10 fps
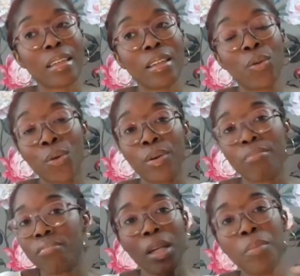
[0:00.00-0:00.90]
or
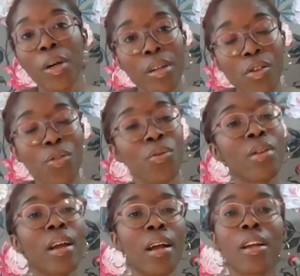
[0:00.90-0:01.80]
a bodysuit
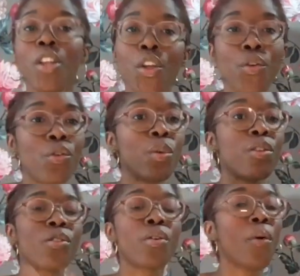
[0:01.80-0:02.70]
that I can use with
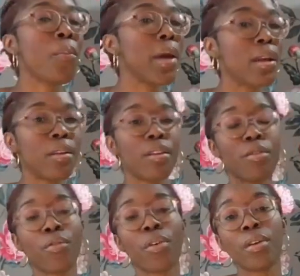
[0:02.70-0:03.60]
so many
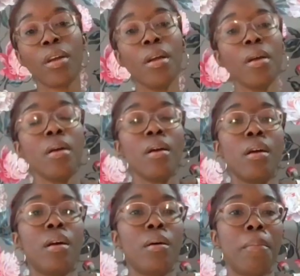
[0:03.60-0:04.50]
different
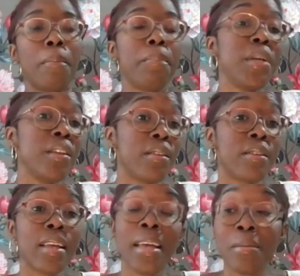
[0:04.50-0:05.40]

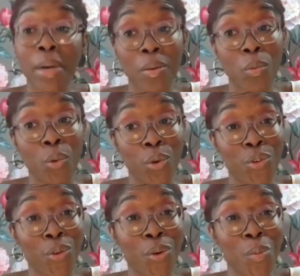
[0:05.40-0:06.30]
pieces in my
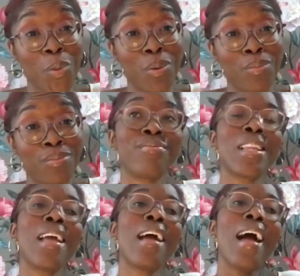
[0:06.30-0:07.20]
wardrobe.
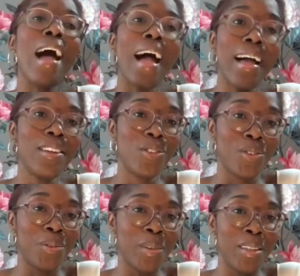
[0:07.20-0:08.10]
As
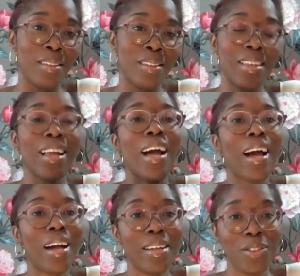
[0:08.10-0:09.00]
always,
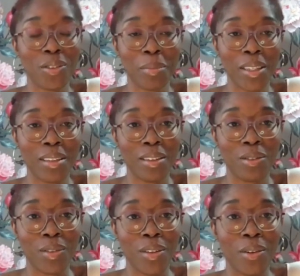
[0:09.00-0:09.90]
I enjoy making
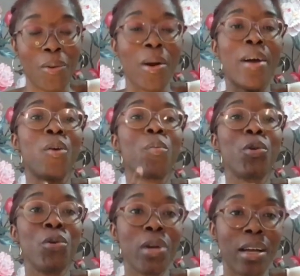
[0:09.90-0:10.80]
this video. I
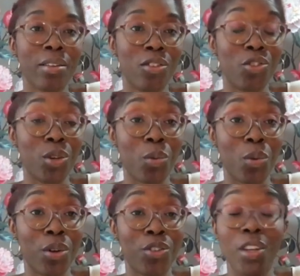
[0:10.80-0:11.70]
hope you guys enjoy
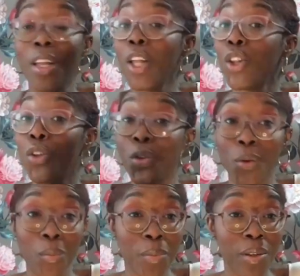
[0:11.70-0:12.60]
watching.
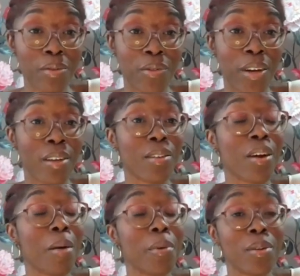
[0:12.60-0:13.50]
Don't be afraid to
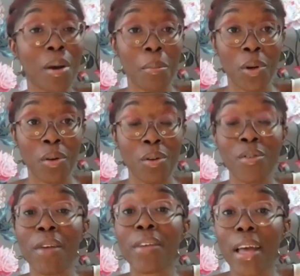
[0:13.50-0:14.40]
comment down below if
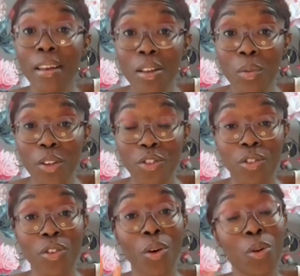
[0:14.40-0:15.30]
you have any
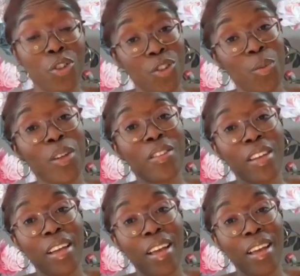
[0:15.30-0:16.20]
questions or just want to
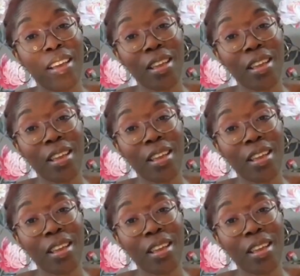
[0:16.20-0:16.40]
say hey.